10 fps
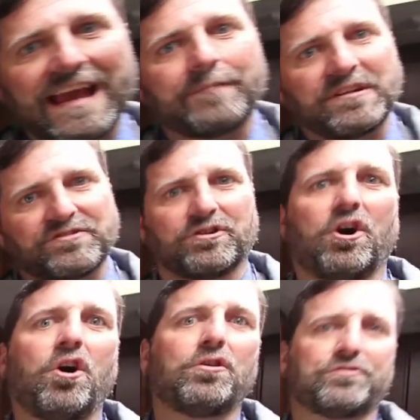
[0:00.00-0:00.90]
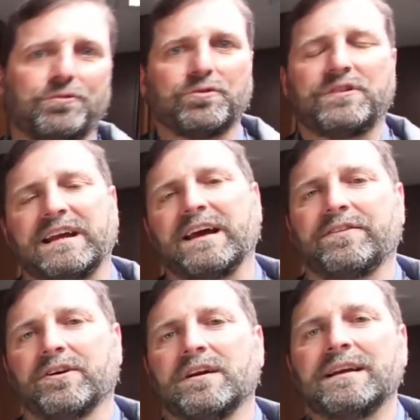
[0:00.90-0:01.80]
cabinets are all screwed
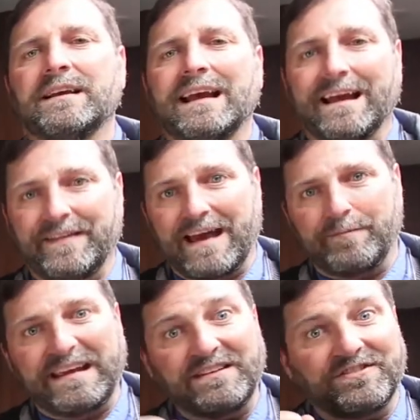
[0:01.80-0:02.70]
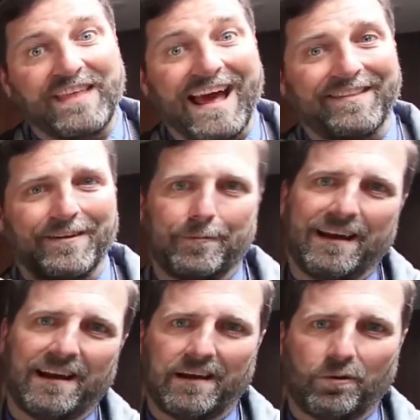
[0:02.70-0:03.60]
together, and that means that they're
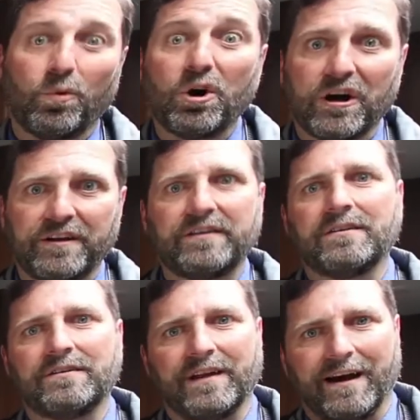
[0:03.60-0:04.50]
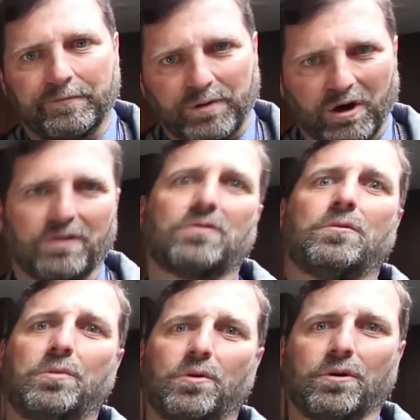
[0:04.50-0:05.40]
made out of wood, not
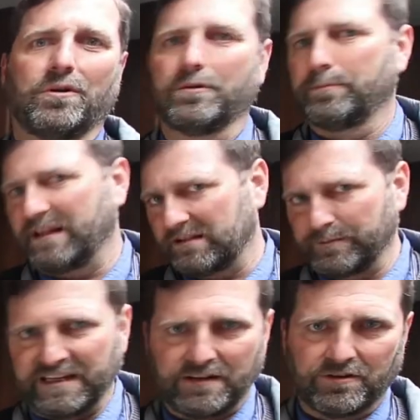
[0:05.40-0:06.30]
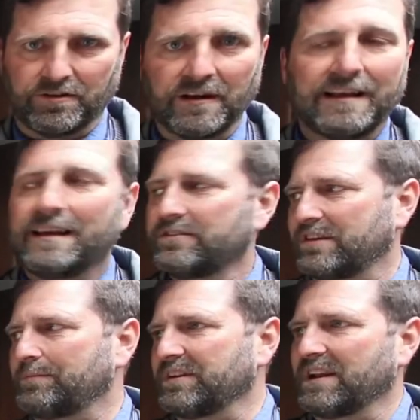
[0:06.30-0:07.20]
particle board or melamine or
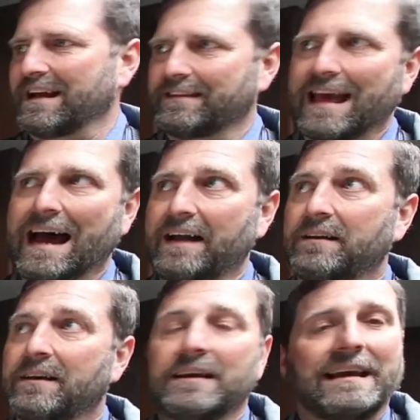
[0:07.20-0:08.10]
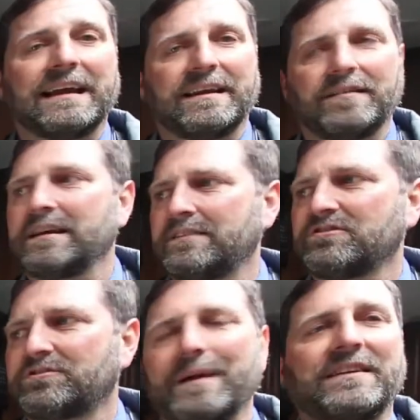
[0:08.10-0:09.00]
something like that, and it
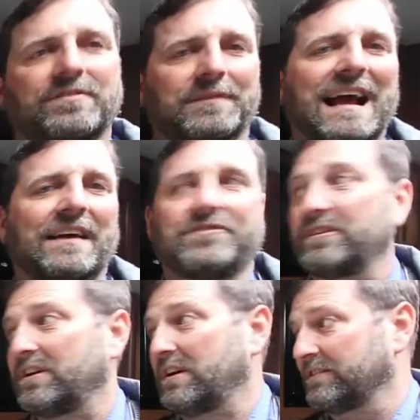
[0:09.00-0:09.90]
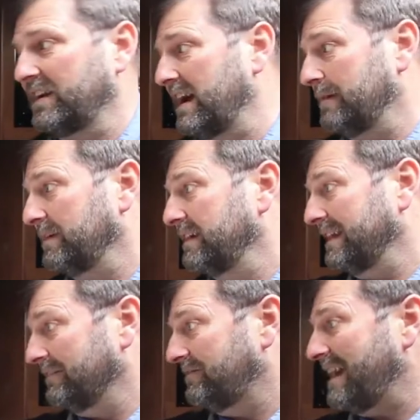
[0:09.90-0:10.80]
just makes them last a long time.
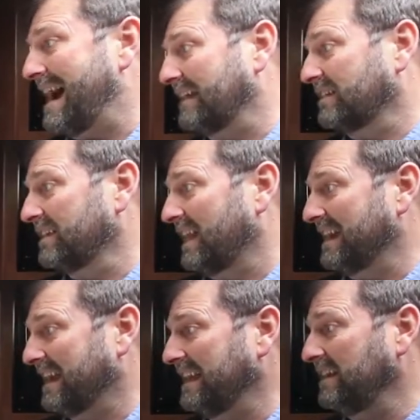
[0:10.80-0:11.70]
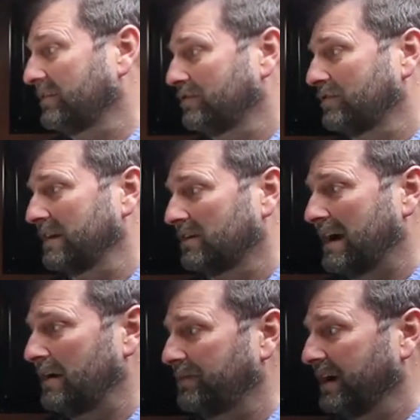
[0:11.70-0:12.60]
In fact, unlike any other trailer
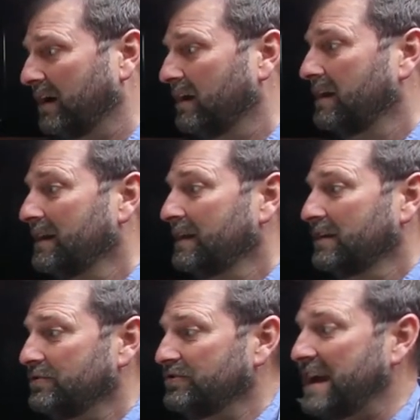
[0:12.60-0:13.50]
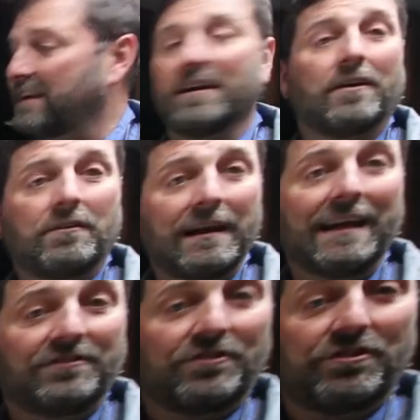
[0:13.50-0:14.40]
out there, Jayco has a